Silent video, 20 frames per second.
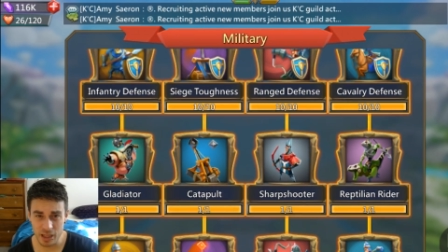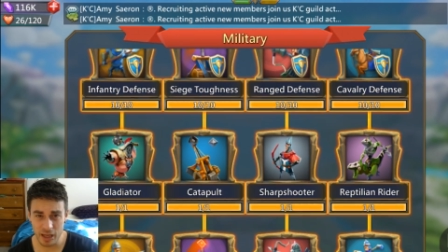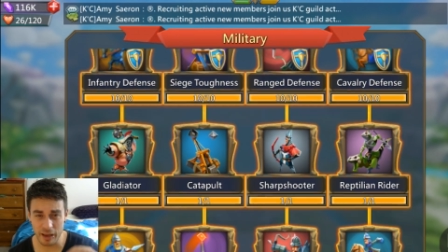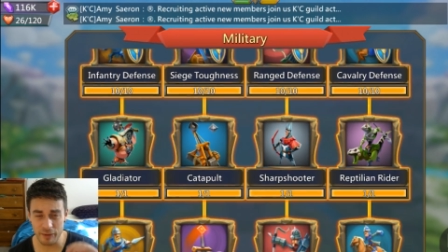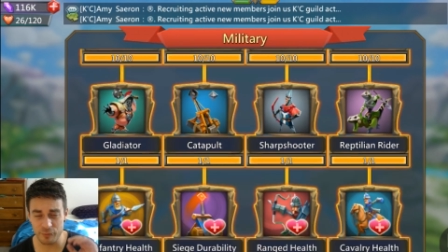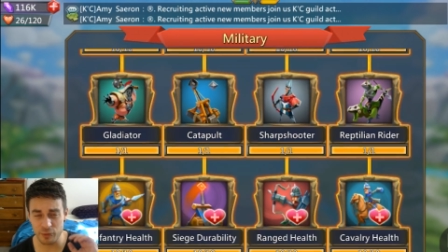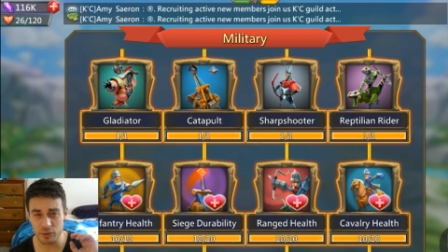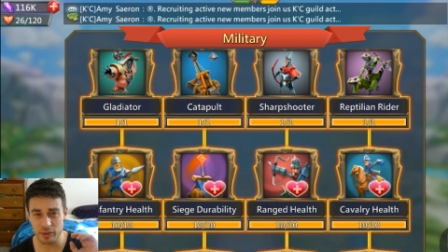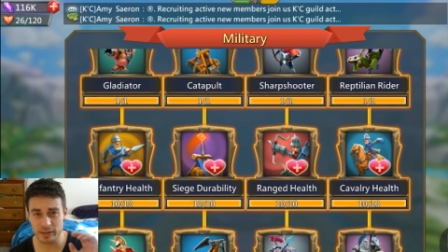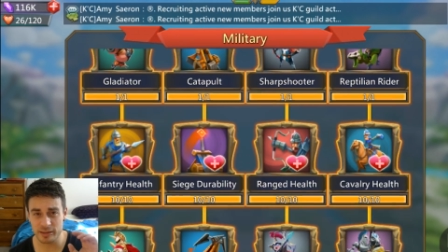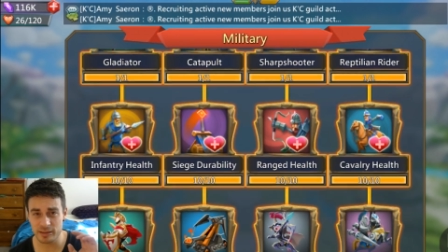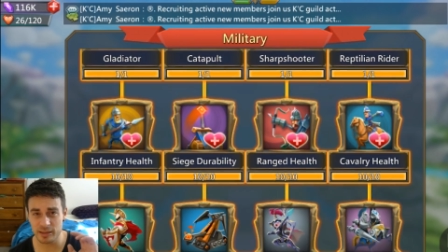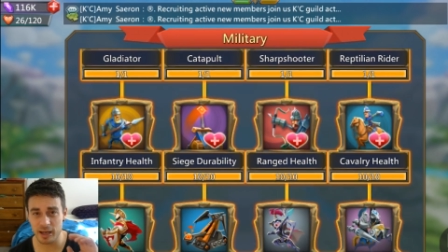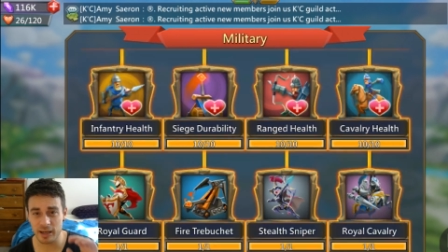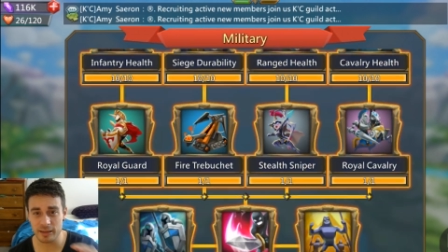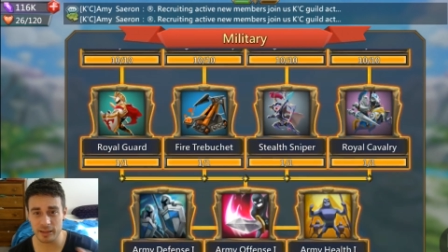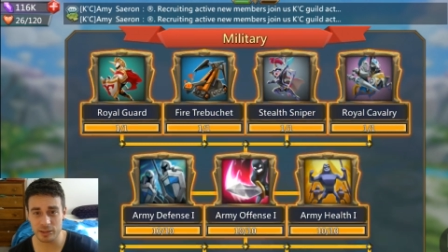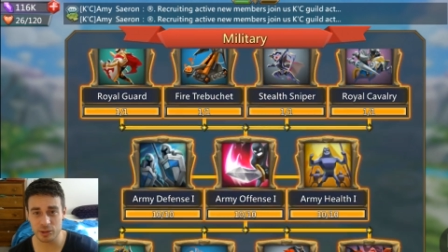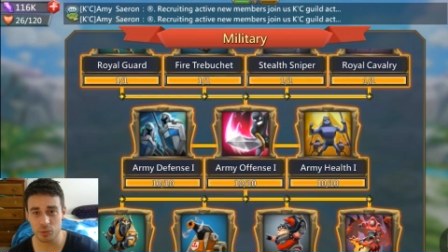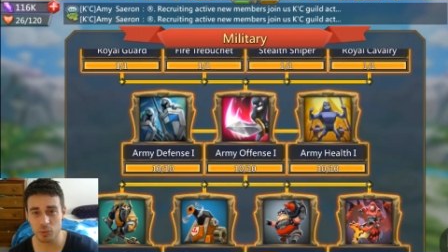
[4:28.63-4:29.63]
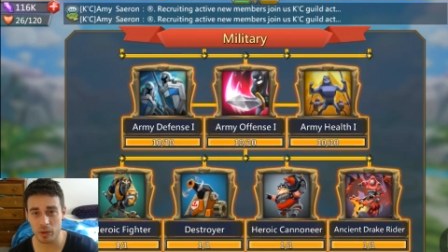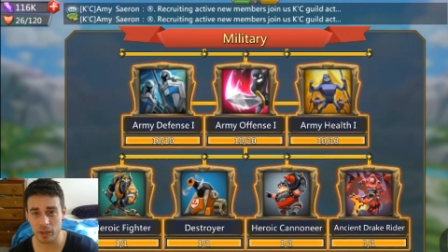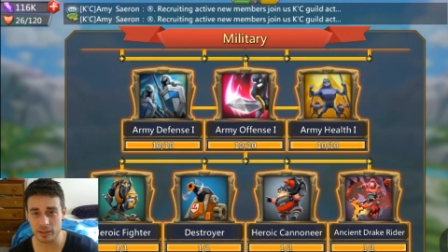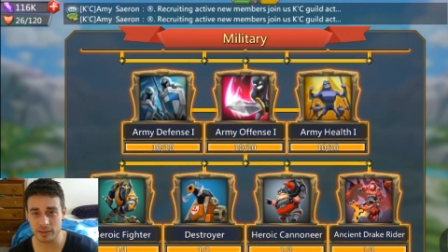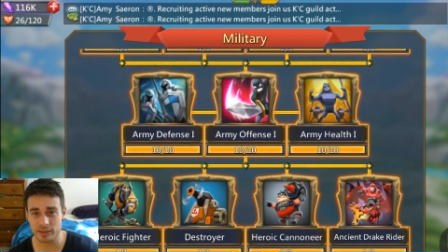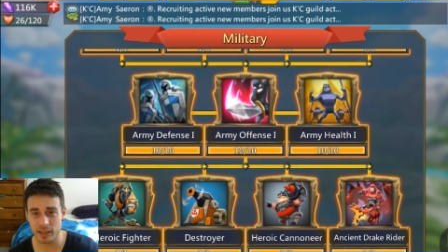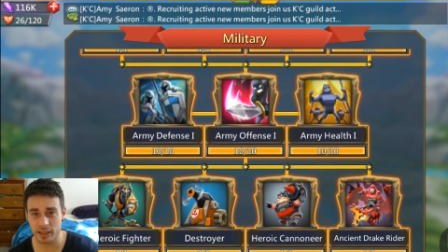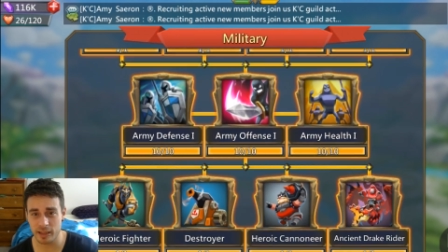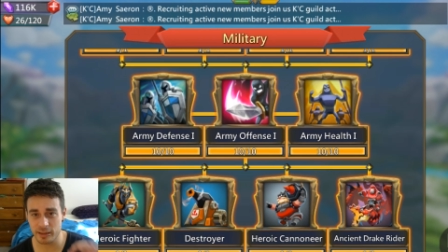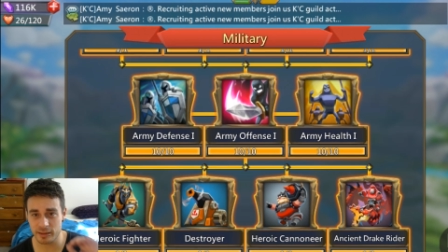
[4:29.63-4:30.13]
If you decide that you want
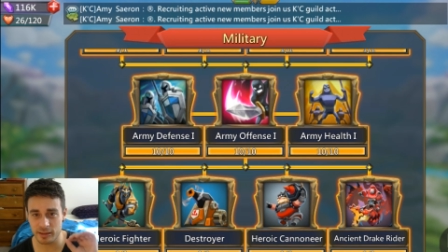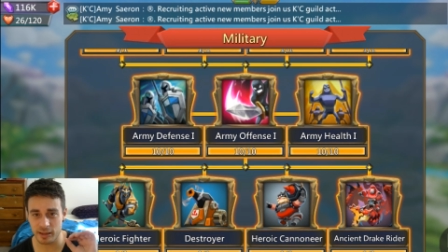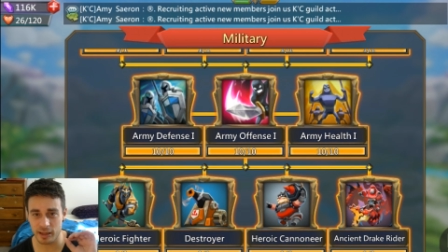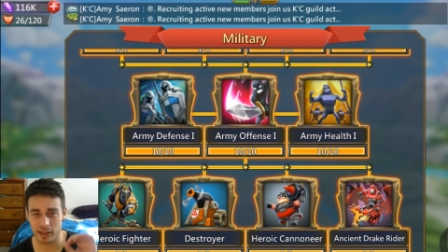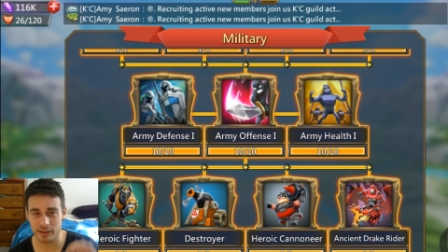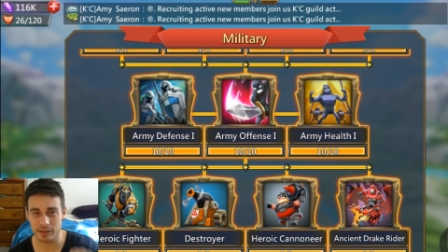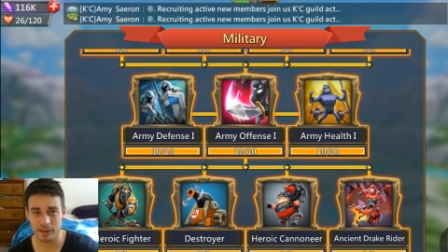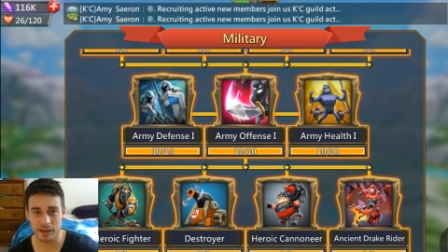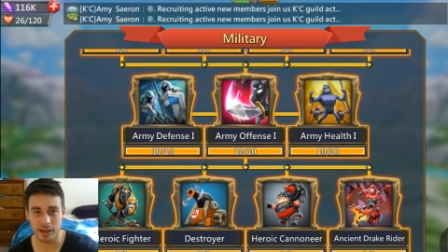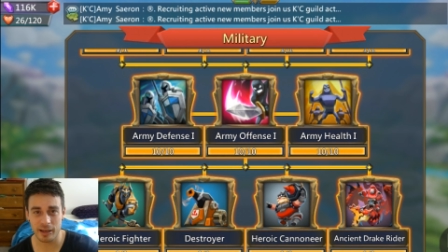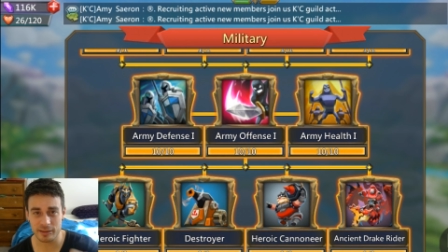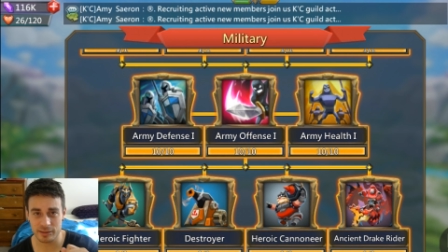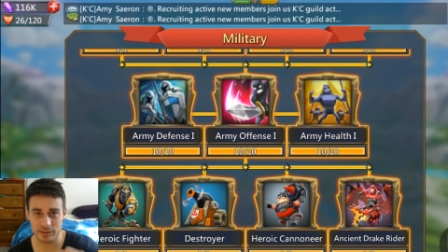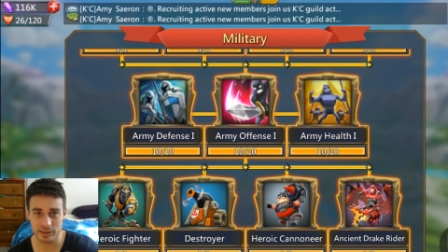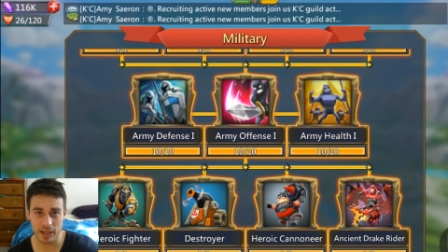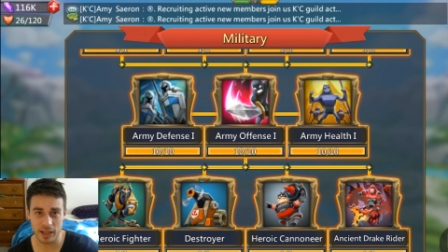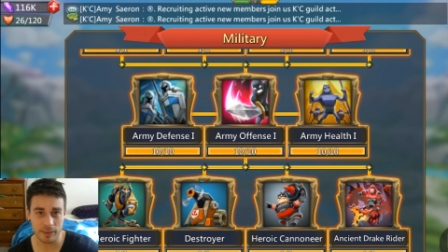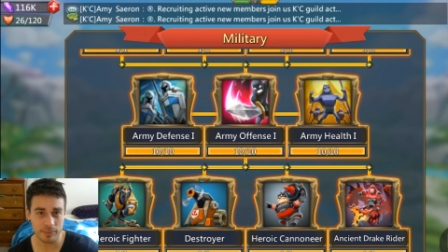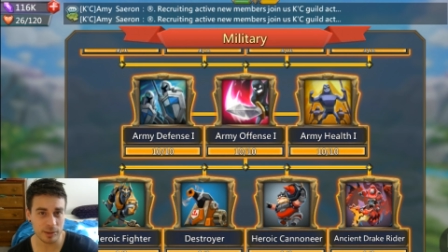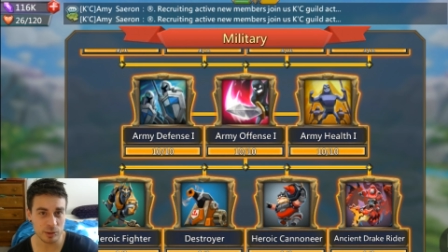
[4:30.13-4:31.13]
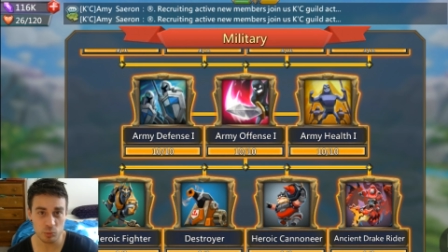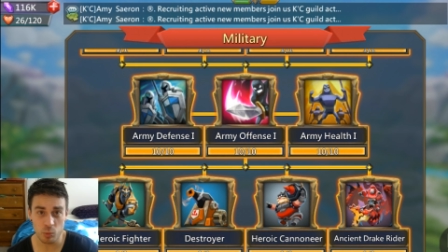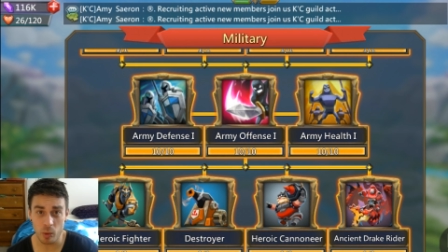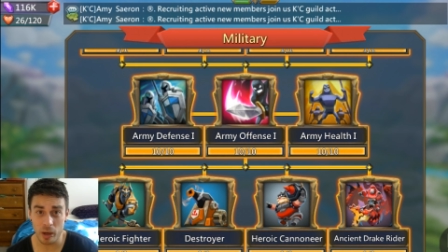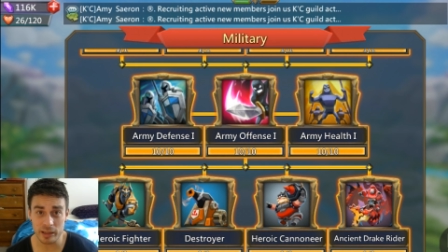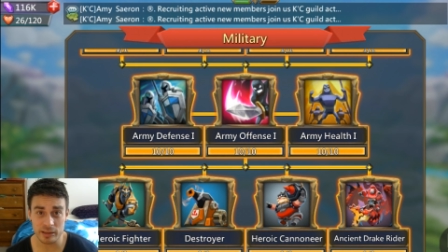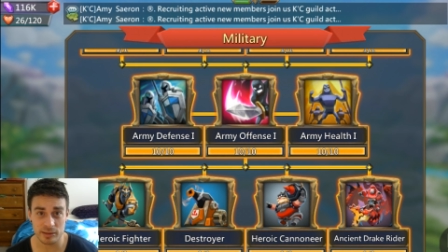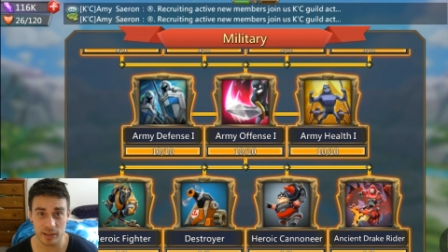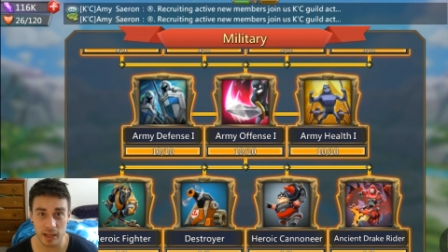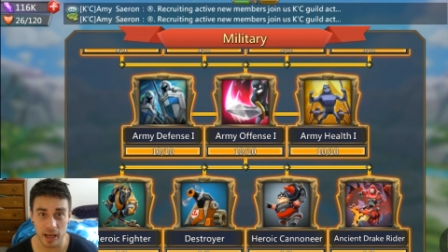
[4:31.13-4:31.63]
to take it to that next step, because
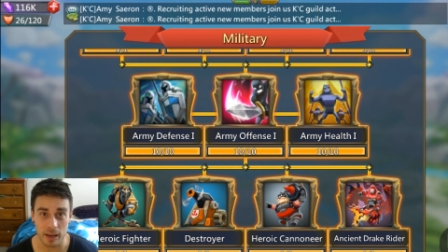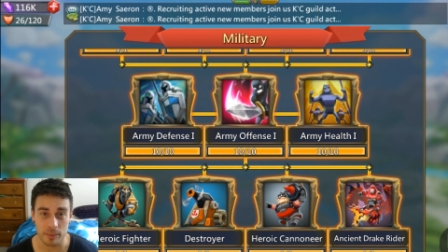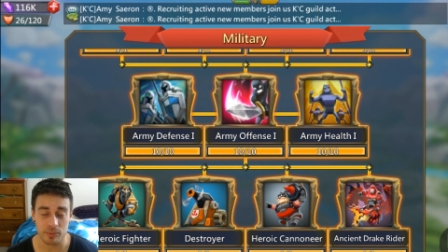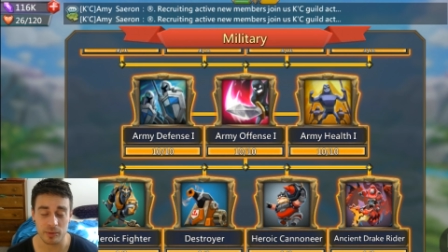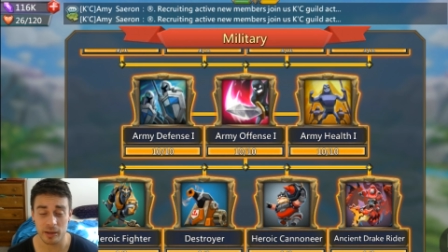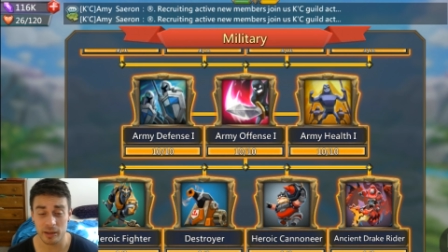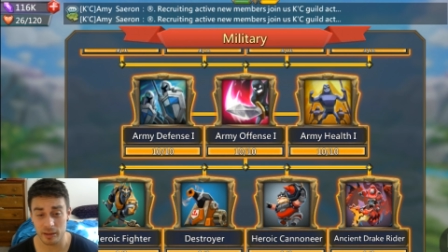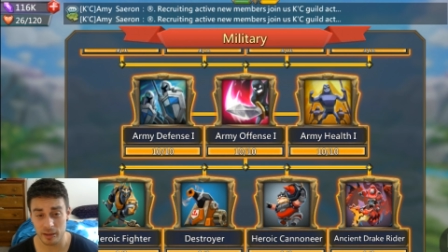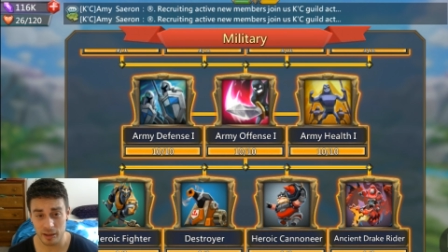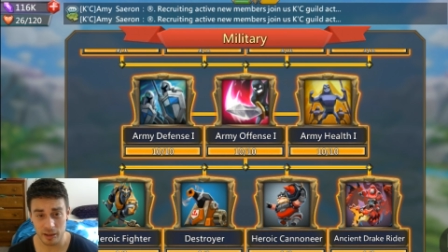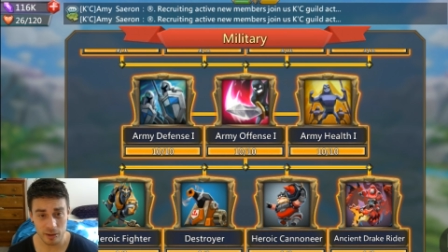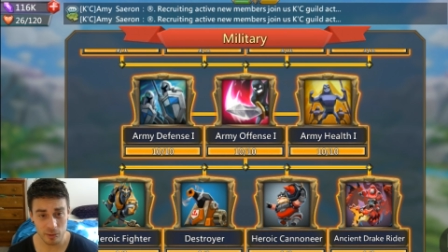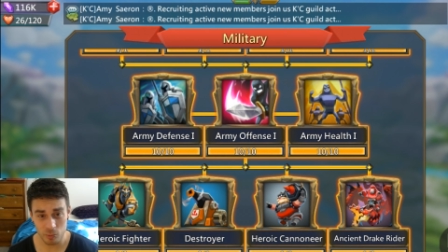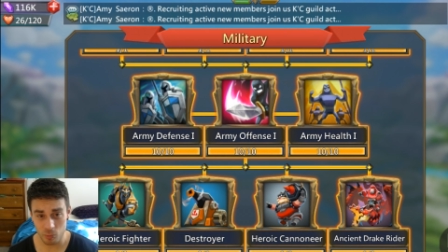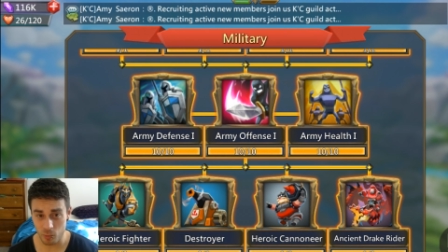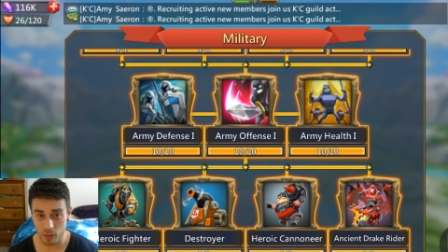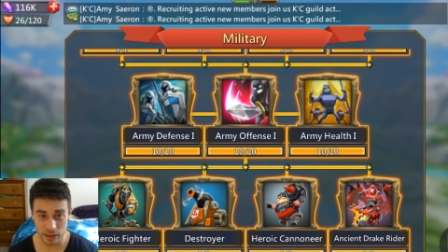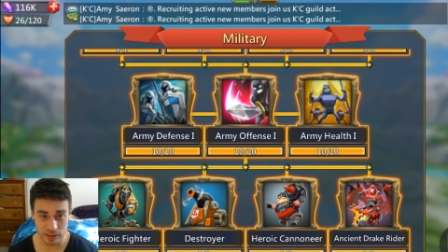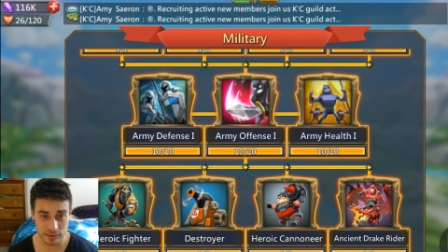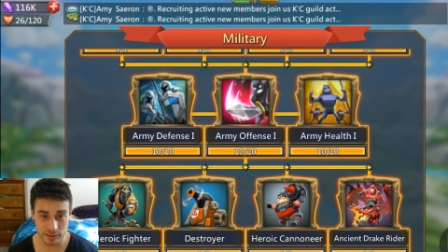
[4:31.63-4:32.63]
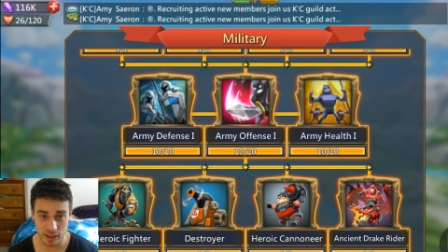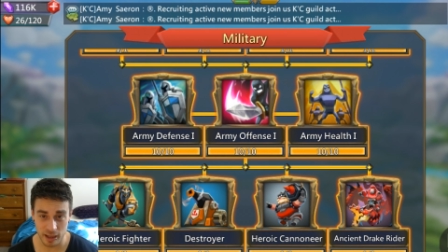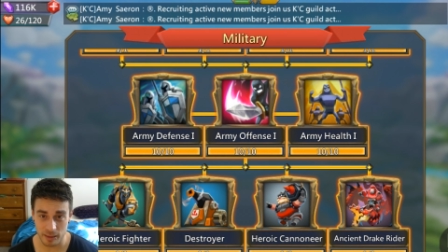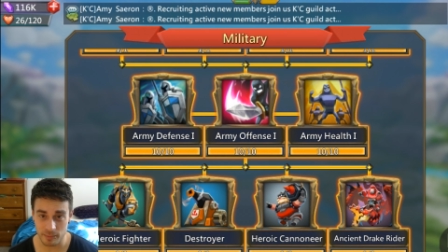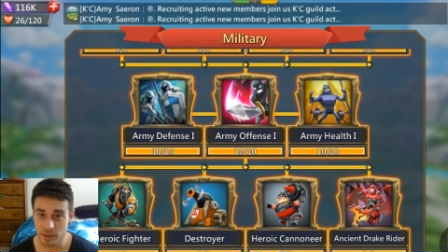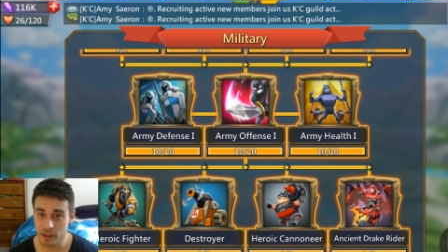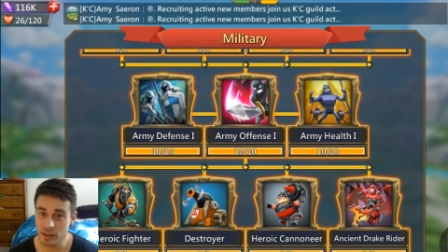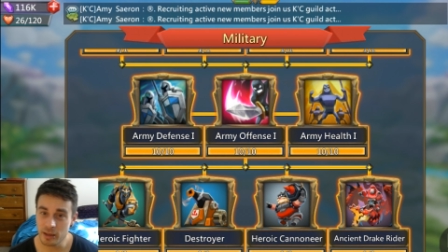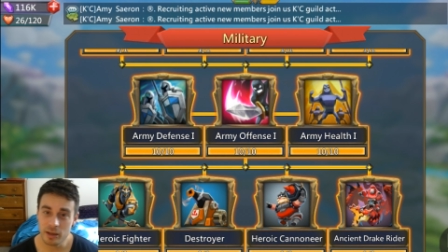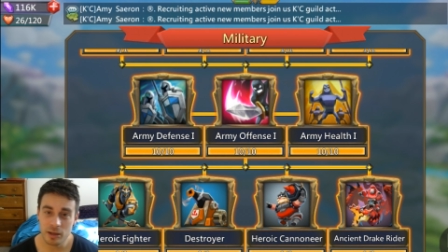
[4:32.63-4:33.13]
why stop, right? Why
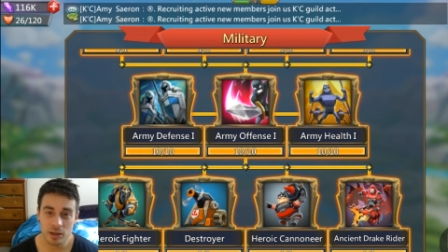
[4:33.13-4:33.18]
stop?